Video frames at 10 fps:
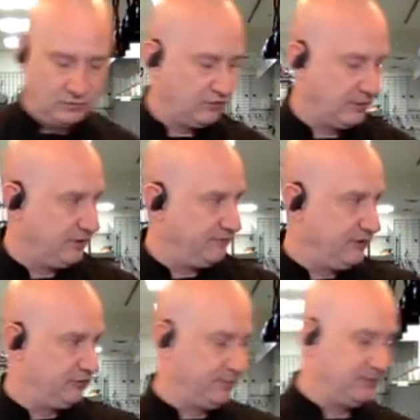So I'm going to
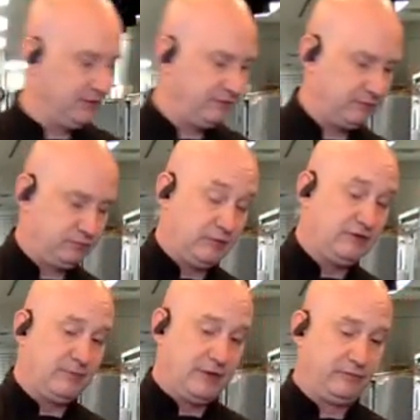finish up this red
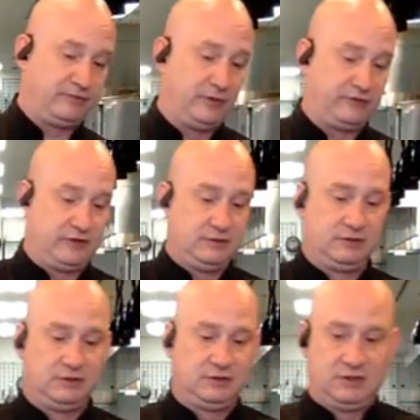tomato salsa,
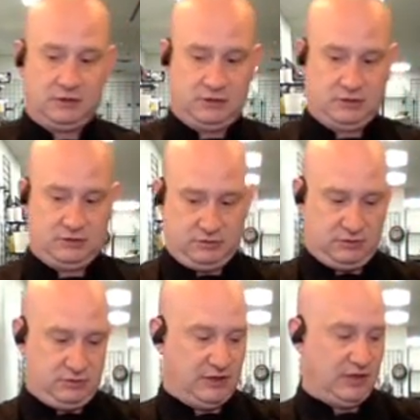
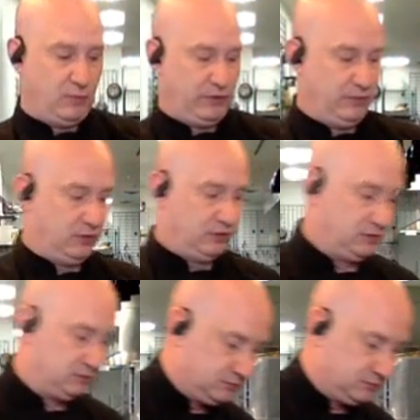and then we will